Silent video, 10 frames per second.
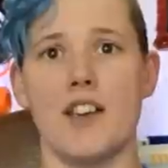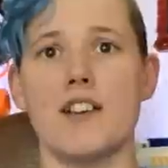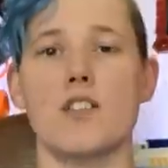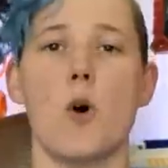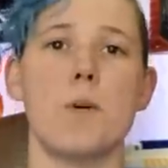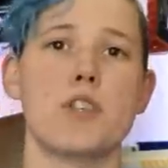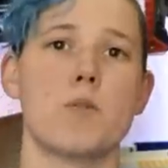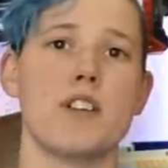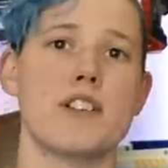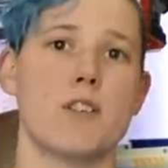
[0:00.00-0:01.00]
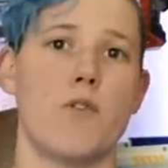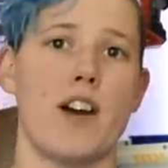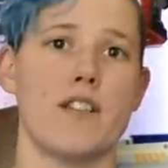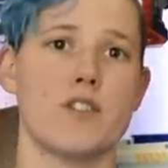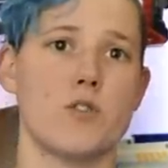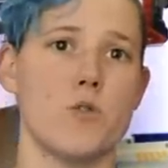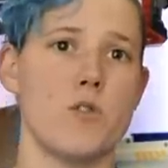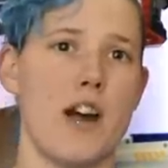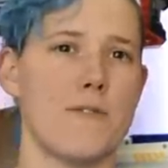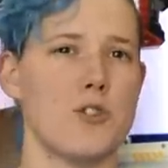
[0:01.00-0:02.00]
He is hoping to release the files
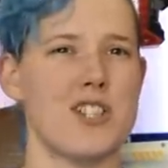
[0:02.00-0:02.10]
soon after